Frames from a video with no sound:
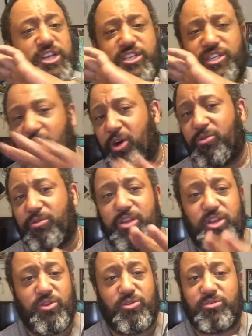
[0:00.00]
Don't
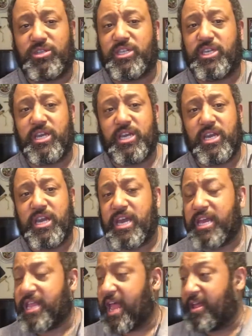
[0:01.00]
use
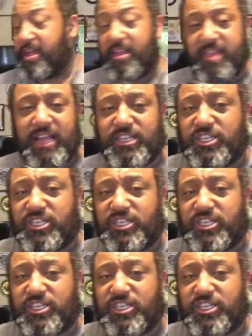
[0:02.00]
that